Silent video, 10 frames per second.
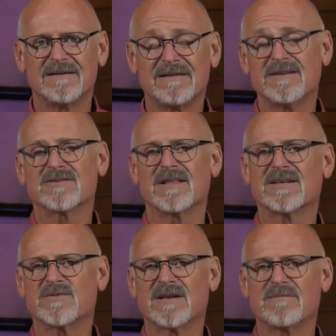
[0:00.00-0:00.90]
The
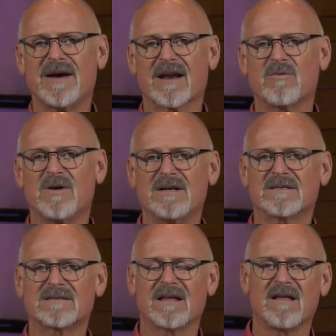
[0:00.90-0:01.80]
Israelites went into battle
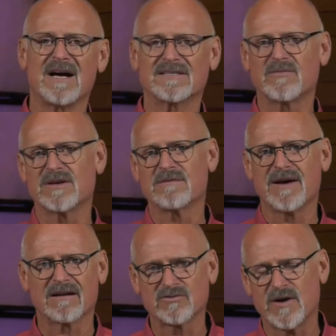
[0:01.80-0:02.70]
once. They lost. They went into
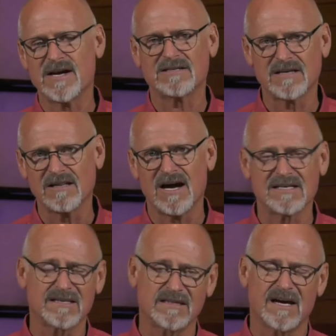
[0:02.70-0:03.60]
battle twice. They
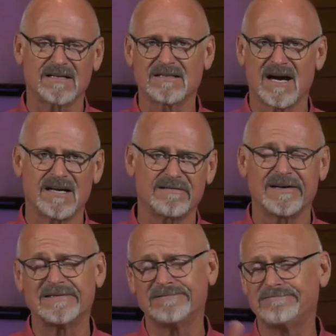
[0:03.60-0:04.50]
lost. They thought God,
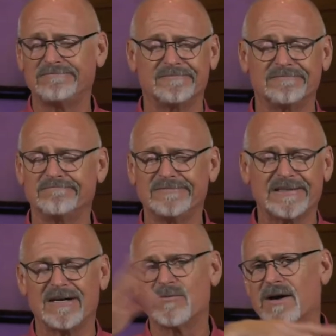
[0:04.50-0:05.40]
you
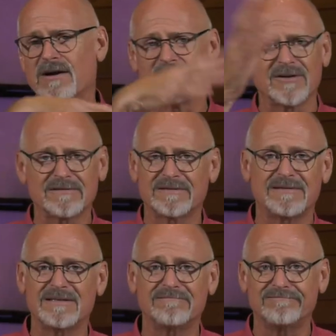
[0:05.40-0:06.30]
know, wherever,
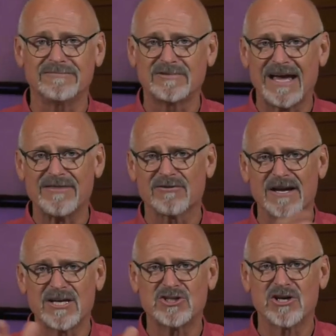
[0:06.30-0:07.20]
didn't had their
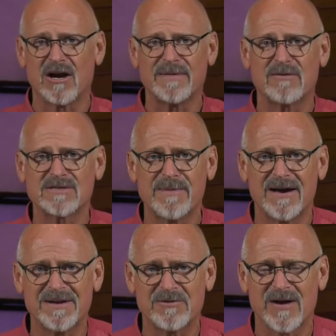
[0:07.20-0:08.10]
lucky charm. That was
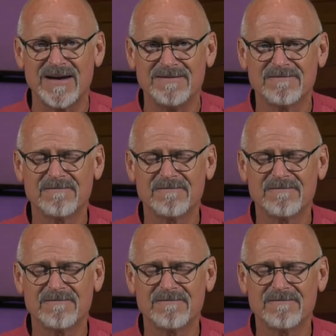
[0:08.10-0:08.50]
about it, right?